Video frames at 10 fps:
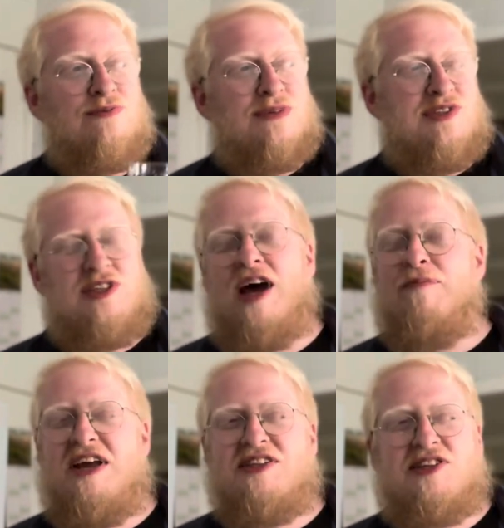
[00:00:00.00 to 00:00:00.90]
Isn't that
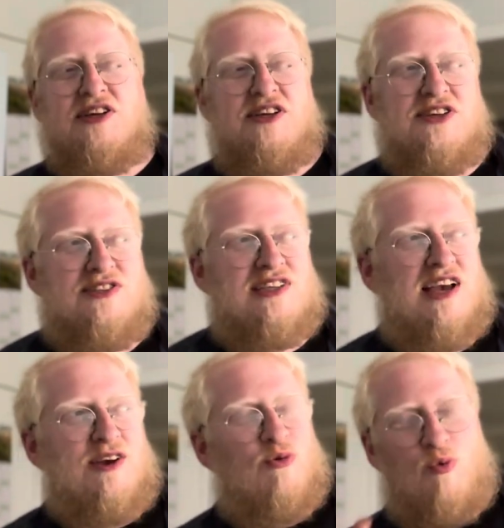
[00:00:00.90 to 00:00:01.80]
amazing how you can
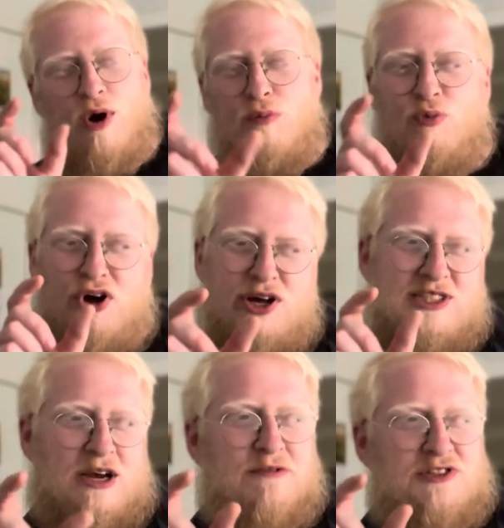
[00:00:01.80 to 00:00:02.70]
take one word
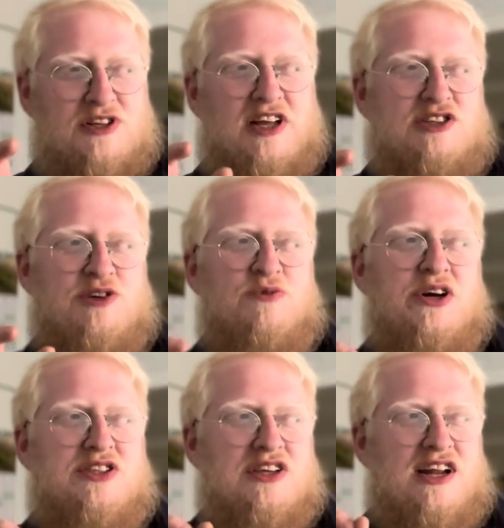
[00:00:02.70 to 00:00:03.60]
out of a selection of
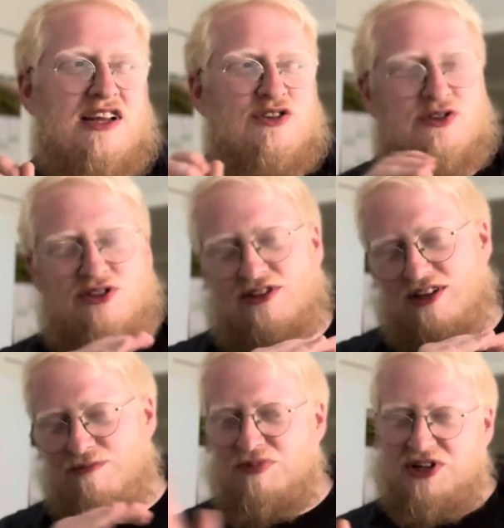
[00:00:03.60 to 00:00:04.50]
words and it just
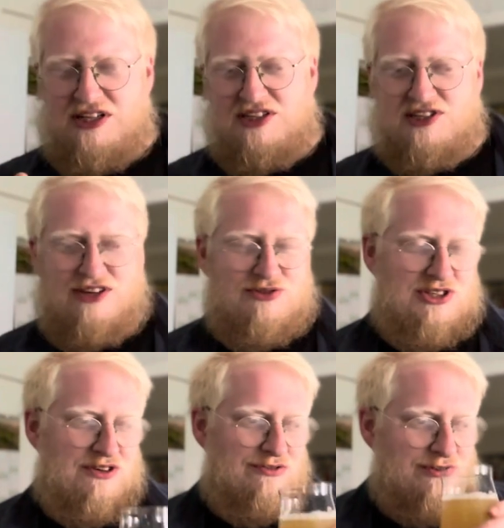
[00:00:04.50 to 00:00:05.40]
completely sounds
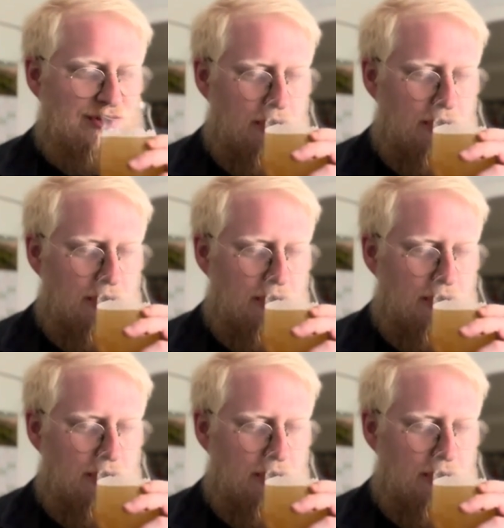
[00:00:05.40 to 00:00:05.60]
different?